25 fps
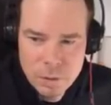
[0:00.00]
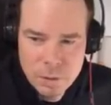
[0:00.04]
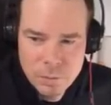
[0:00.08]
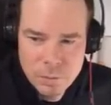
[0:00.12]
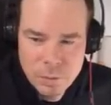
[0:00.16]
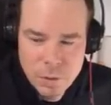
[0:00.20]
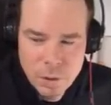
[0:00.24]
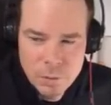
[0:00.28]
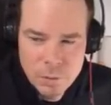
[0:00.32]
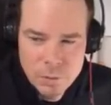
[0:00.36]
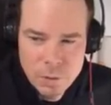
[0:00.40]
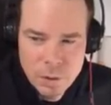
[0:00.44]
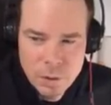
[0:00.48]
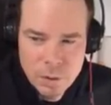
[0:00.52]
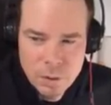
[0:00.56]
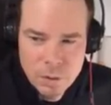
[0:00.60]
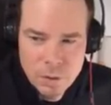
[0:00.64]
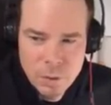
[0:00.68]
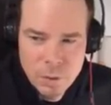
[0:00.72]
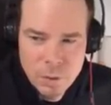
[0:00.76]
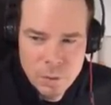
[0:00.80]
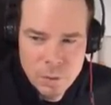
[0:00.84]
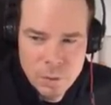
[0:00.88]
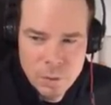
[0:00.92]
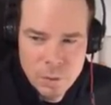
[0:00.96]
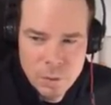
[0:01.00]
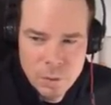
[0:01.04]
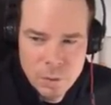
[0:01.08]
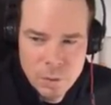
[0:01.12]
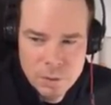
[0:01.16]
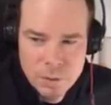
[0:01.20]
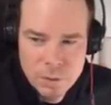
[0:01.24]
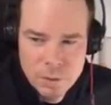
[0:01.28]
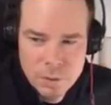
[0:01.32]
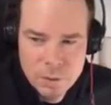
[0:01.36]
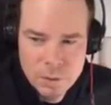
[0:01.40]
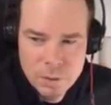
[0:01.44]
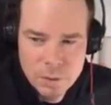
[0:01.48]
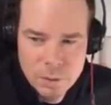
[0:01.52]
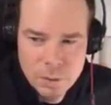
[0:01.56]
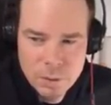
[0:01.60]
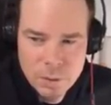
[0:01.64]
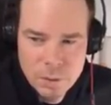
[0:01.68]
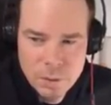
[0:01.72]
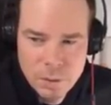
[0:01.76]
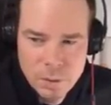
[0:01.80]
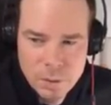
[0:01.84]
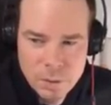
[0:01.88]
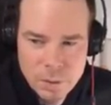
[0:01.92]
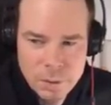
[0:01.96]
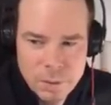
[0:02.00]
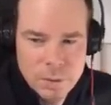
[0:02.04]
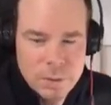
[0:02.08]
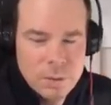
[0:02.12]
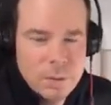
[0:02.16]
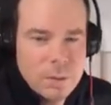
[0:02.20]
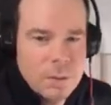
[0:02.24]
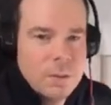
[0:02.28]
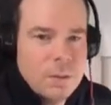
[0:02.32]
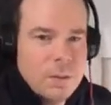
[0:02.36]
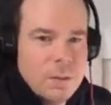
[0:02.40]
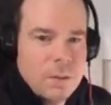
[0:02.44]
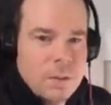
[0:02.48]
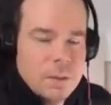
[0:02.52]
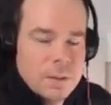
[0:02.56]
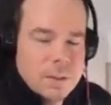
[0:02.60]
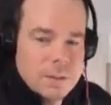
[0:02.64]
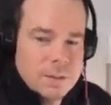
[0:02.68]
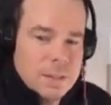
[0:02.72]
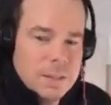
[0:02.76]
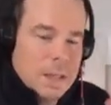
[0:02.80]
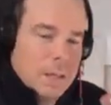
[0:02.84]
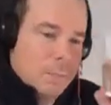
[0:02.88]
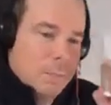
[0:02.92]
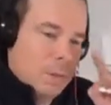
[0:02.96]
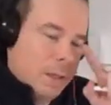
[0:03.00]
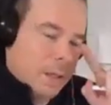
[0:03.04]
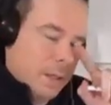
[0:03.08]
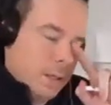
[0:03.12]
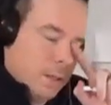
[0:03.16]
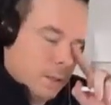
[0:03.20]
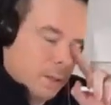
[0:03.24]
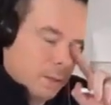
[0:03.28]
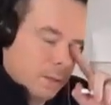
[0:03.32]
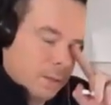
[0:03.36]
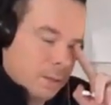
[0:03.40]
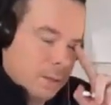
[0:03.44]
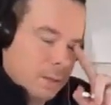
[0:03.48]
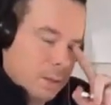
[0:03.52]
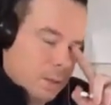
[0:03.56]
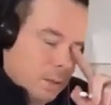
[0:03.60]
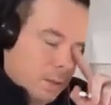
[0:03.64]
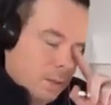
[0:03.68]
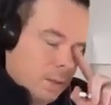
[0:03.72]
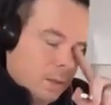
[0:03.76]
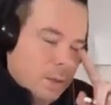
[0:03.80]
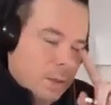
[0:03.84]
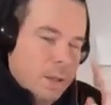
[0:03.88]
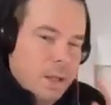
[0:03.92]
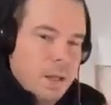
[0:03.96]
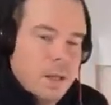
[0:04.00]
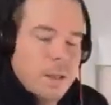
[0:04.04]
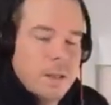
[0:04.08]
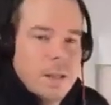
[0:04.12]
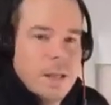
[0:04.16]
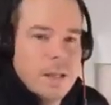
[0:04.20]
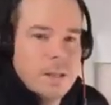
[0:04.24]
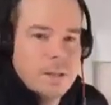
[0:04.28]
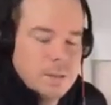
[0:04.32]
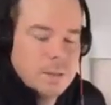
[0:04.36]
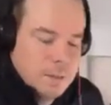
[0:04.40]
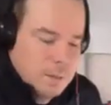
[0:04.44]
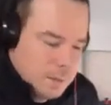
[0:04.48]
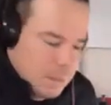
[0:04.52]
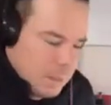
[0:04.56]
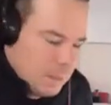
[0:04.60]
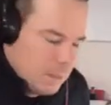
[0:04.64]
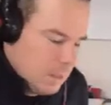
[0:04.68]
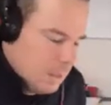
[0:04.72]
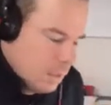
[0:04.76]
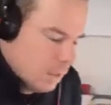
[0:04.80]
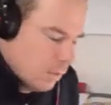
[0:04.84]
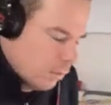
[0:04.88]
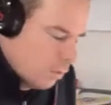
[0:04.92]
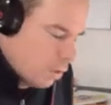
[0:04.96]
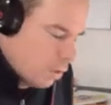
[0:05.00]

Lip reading: involves all corners on the same layer. And that's this idea of